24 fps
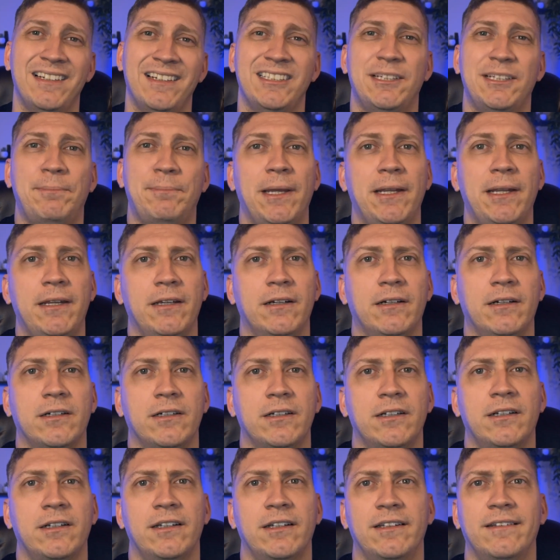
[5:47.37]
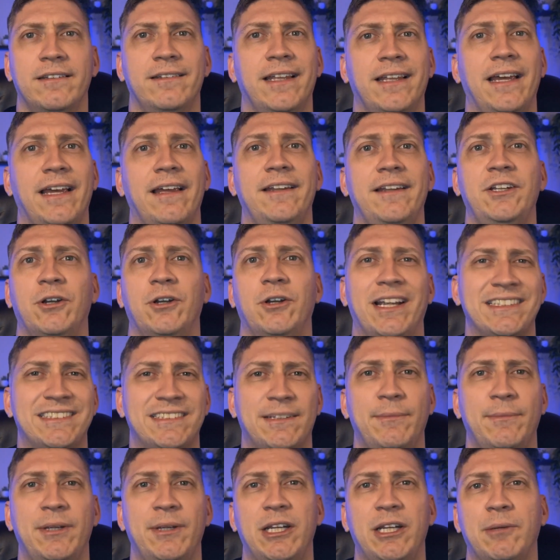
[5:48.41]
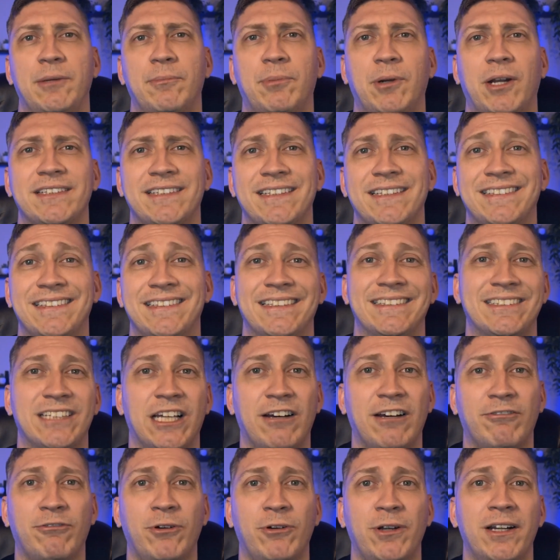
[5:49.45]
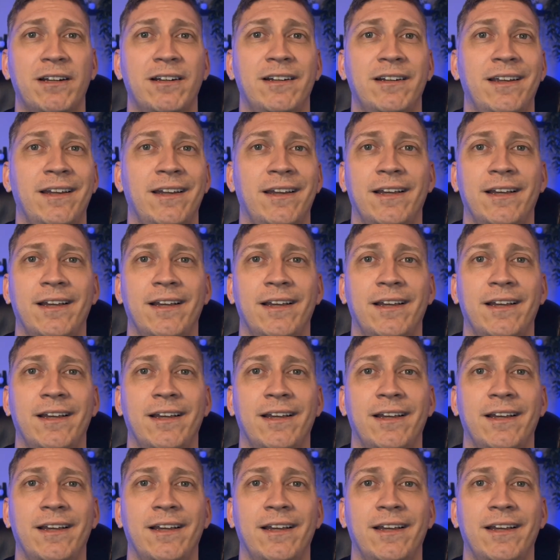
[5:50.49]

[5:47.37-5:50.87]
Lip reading: depending on your estimating process and the software.